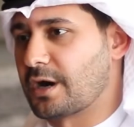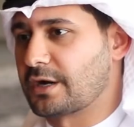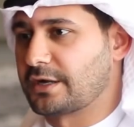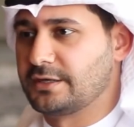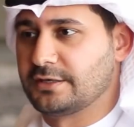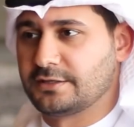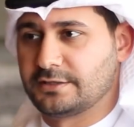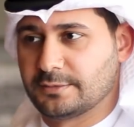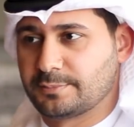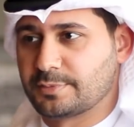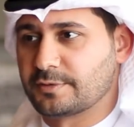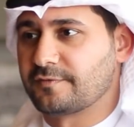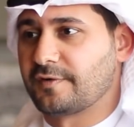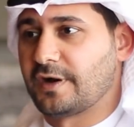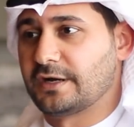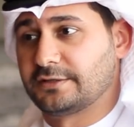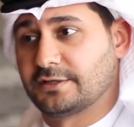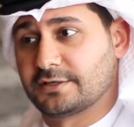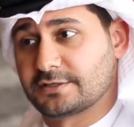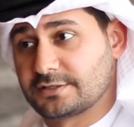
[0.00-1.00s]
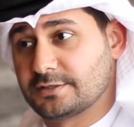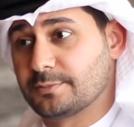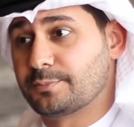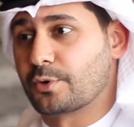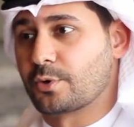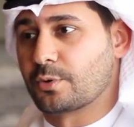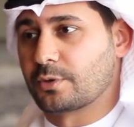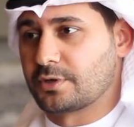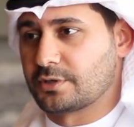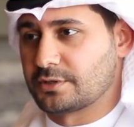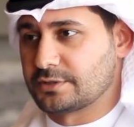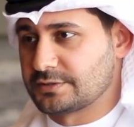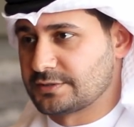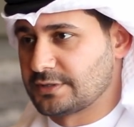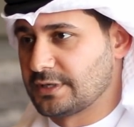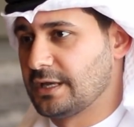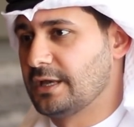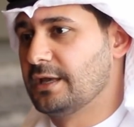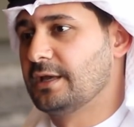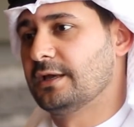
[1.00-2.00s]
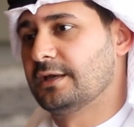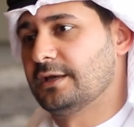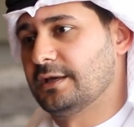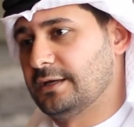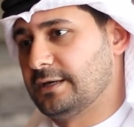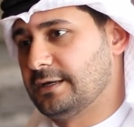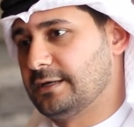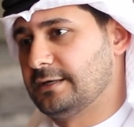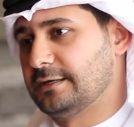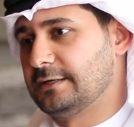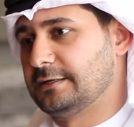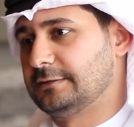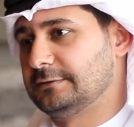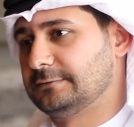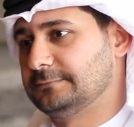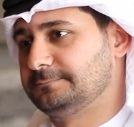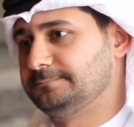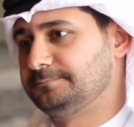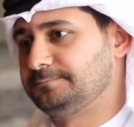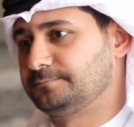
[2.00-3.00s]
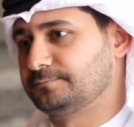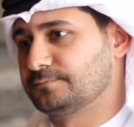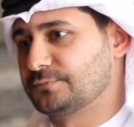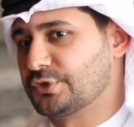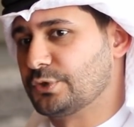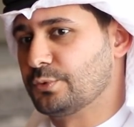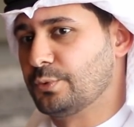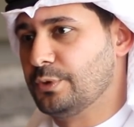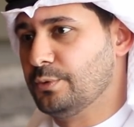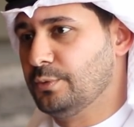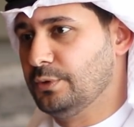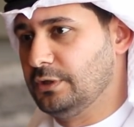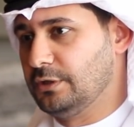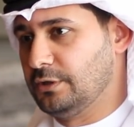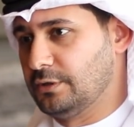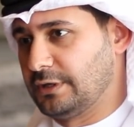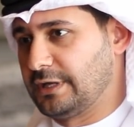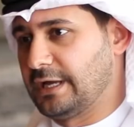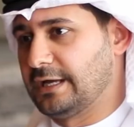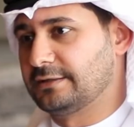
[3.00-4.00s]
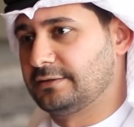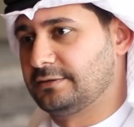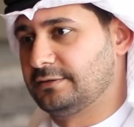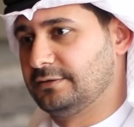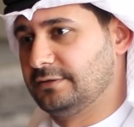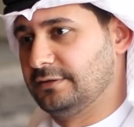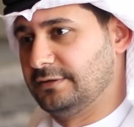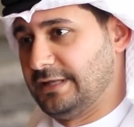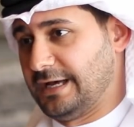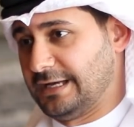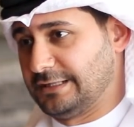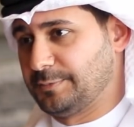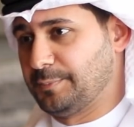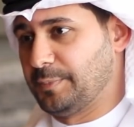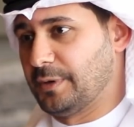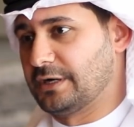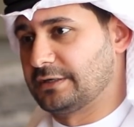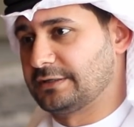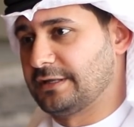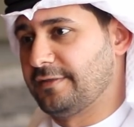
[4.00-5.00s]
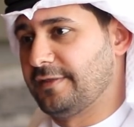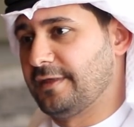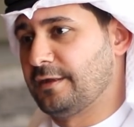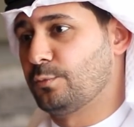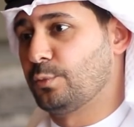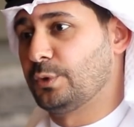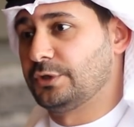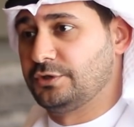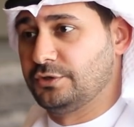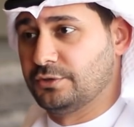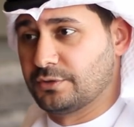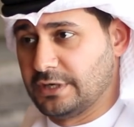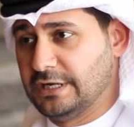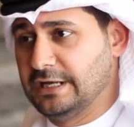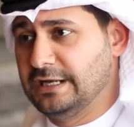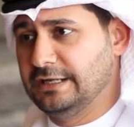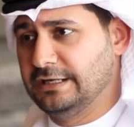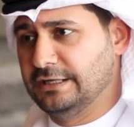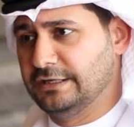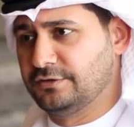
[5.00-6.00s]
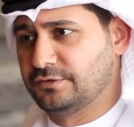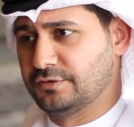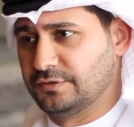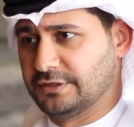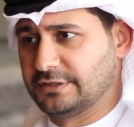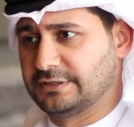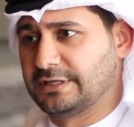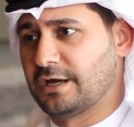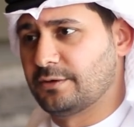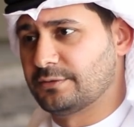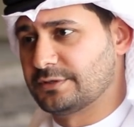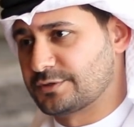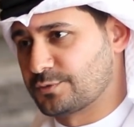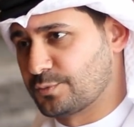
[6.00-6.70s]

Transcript: market, the providers, the brokers. So we will look at that part, and then what you really need to dig down